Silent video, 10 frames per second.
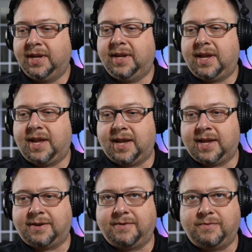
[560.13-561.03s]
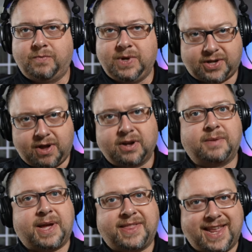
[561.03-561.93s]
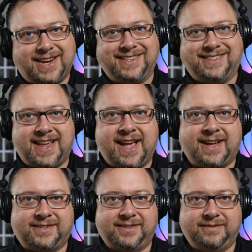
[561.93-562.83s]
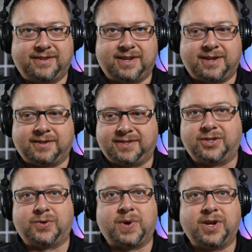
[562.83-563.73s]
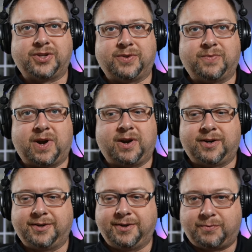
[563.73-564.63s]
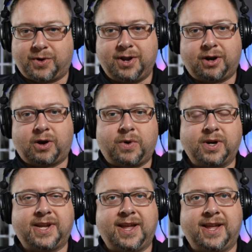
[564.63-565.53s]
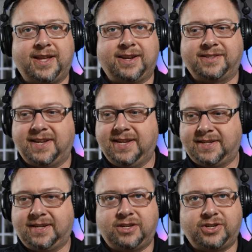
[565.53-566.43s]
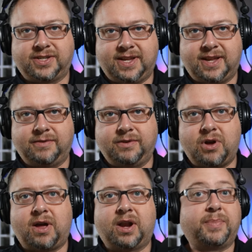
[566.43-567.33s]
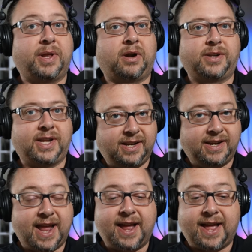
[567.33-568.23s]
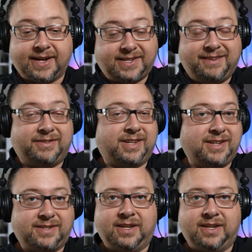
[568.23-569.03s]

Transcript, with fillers: and we talked about that exact situation where we're in our workday, and it's easy to just get caught up in our day-to-day activities.